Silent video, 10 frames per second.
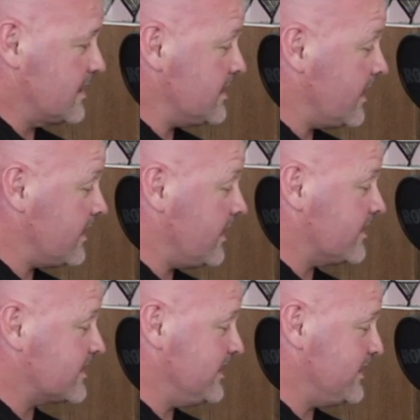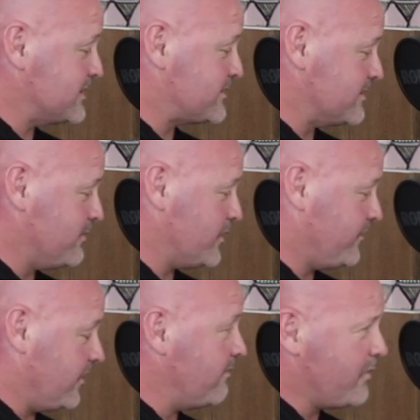No. The keto's,
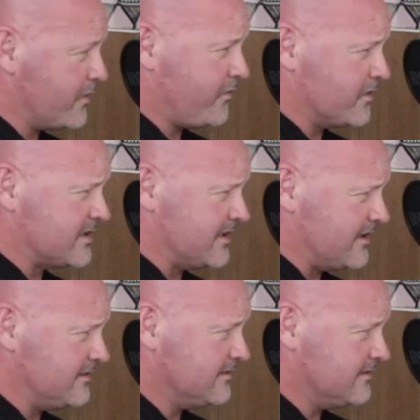I'm modified keto.